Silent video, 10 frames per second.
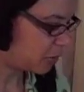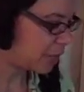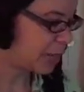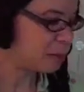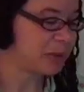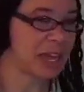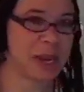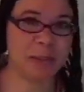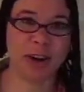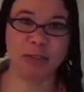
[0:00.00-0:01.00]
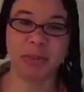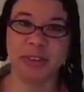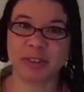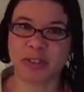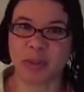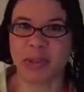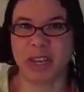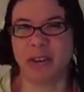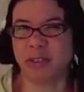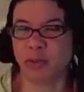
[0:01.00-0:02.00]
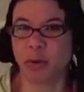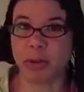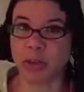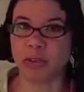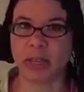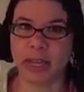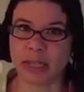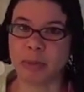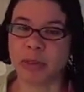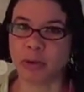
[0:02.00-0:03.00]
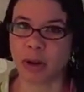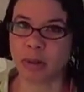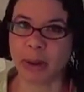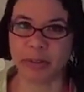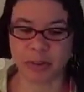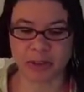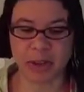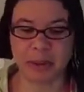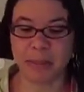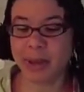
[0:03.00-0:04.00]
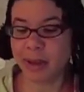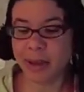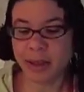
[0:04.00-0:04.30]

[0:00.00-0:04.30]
The label came off, but this is the one that I've just sort of been using lately, but they're all about the same.